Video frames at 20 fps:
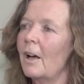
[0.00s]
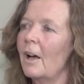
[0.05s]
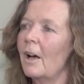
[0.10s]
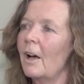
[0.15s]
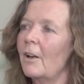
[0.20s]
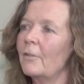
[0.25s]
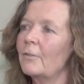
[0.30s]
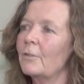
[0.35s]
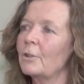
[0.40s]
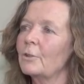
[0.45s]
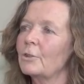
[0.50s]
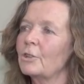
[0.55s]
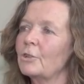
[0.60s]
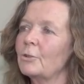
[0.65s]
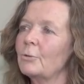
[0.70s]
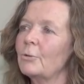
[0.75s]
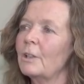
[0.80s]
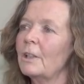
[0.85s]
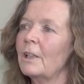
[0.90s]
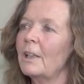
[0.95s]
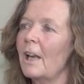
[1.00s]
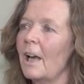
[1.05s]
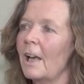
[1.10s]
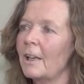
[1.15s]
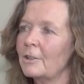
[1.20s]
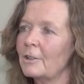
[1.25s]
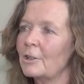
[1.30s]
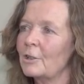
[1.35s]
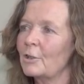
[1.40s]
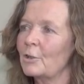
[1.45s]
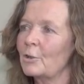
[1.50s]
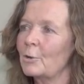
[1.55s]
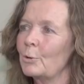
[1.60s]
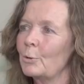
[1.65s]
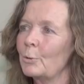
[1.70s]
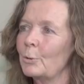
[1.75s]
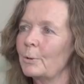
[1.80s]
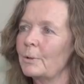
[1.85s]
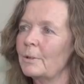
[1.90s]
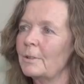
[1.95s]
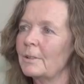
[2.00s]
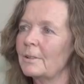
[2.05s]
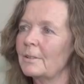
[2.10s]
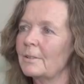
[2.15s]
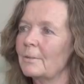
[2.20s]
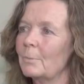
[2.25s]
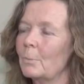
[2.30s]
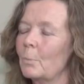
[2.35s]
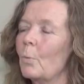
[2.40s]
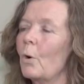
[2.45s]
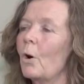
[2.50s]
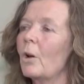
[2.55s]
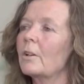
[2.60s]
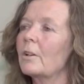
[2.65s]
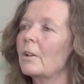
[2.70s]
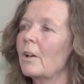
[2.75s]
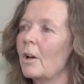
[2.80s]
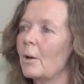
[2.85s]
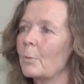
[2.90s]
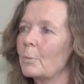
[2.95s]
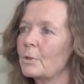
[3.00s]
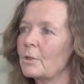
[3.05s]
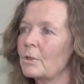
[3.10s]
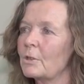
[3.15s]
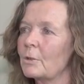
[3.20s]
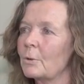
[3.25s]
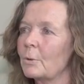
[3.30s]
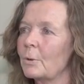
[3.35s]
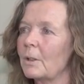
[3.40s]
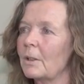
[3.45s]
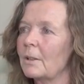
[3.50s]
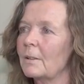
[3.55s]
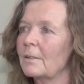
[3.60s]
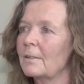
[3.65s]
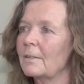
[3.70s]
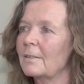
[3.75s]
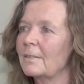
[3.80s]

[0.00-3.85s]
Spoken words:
I felt she really understood what I was doing